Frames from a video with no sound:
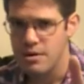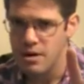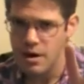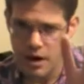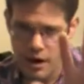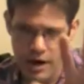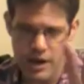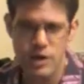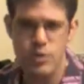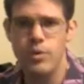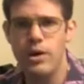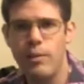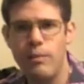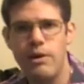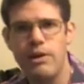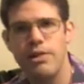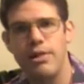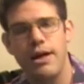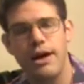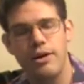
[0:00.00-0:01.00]
are going to win
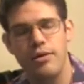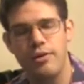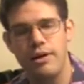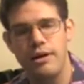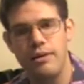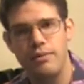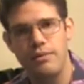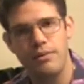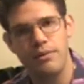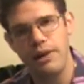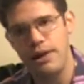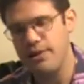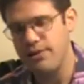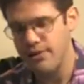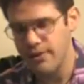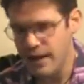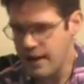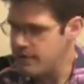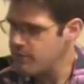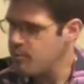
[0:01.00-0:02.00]
me the lottery.
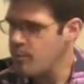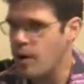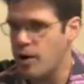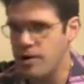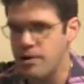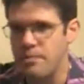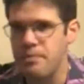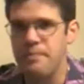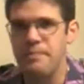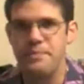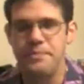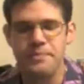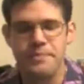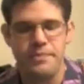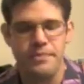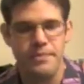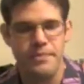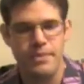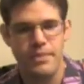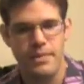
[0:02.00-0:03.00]
That's not smart.
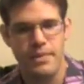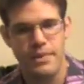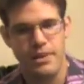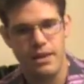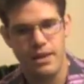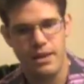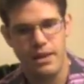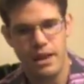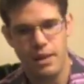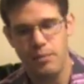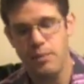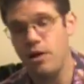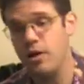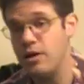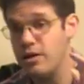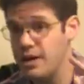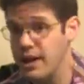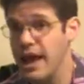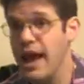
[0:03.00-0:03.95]
I'm talking